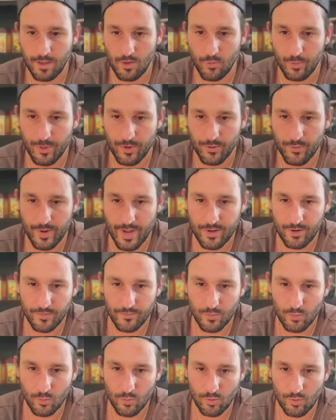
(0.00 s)
When the creator
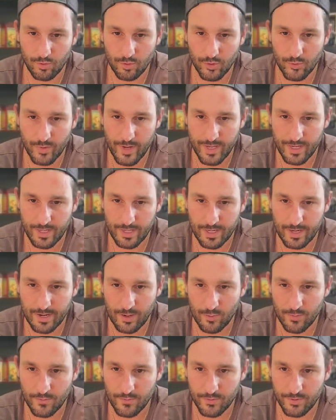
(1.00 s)
of the world created
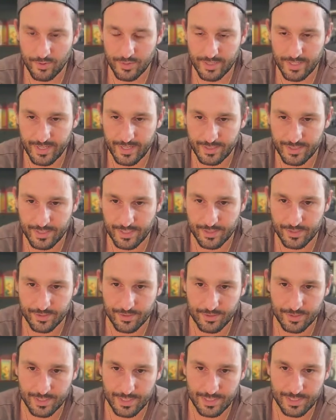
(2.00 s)
our first
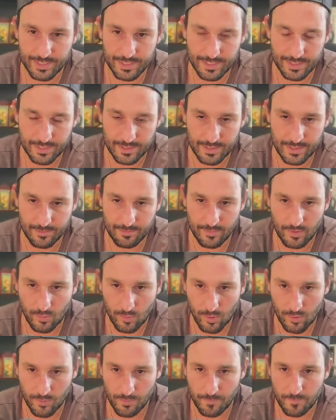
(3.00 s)
ancestors, he said to them,
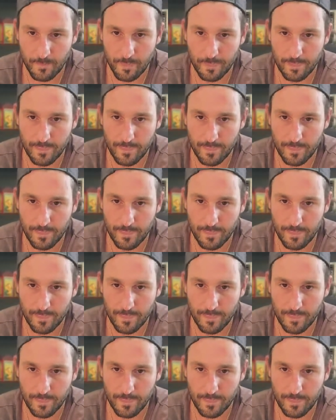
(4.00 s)
quote,